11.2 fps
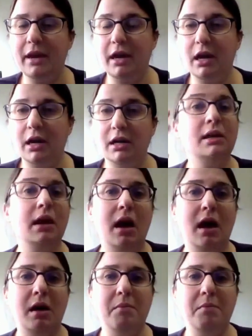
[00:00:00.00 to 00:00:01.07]
their
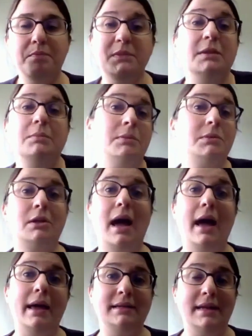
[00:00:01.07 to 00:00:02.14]
um, symptoms are
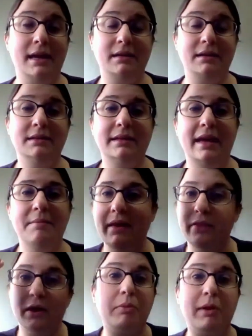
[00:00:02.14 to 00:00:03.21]
not exactly the same
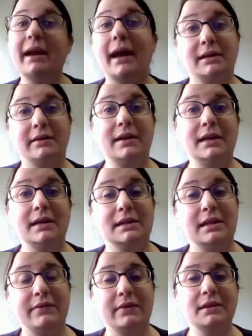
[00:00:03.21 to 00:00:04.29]
and their brain activity
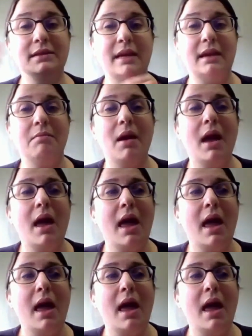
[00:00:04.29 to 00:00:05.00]
isn't even the same.